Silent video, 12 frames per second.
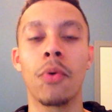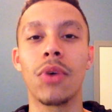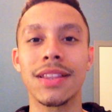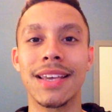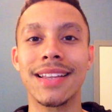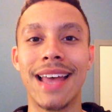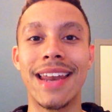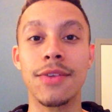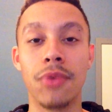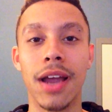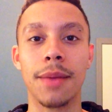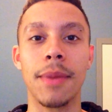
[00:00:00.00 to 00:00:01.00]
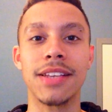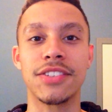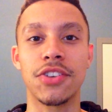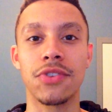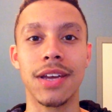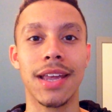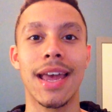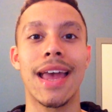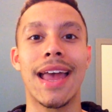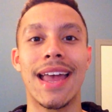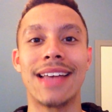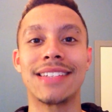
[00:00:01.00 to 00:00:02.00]
One thing that he recommends doing
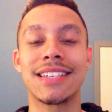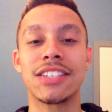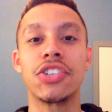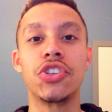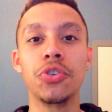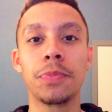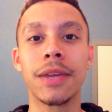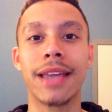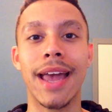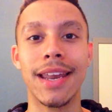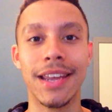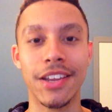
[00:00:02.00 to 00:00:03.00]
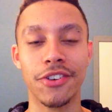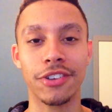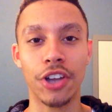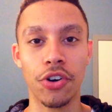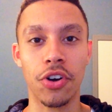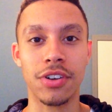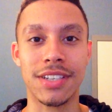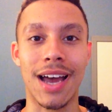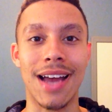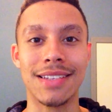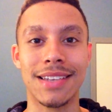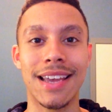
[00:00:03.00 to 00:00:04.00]
is just duplicating your logo
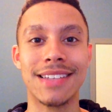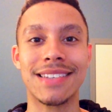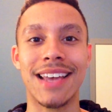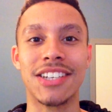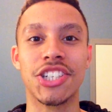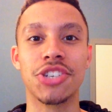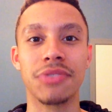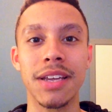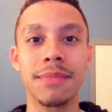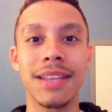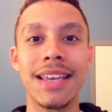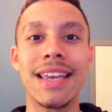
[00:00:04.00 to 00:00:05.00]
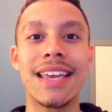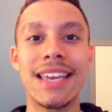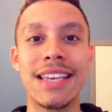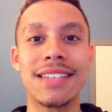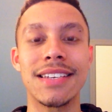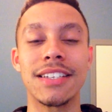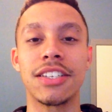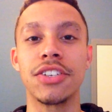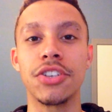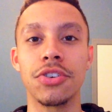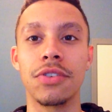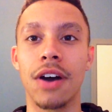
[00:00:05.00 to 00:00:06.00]
designs. It's extremely easy
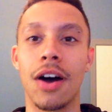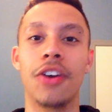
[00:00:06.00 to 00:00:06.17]
to do.